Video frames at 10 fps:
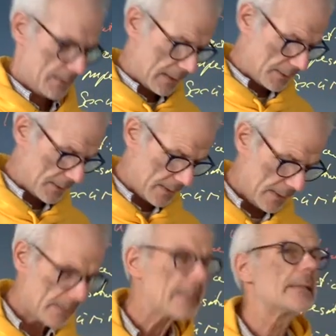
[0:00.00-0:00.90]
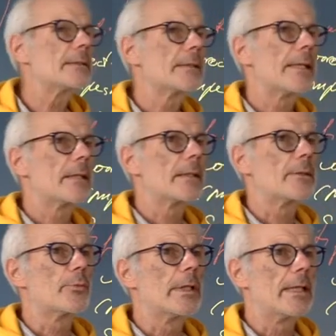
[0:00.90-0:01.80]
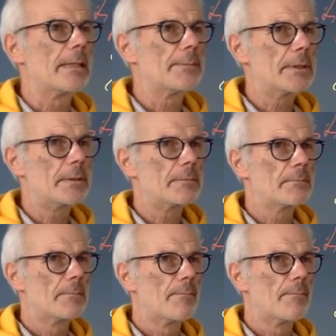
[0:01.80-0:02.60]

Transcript: that the king is there and will help us.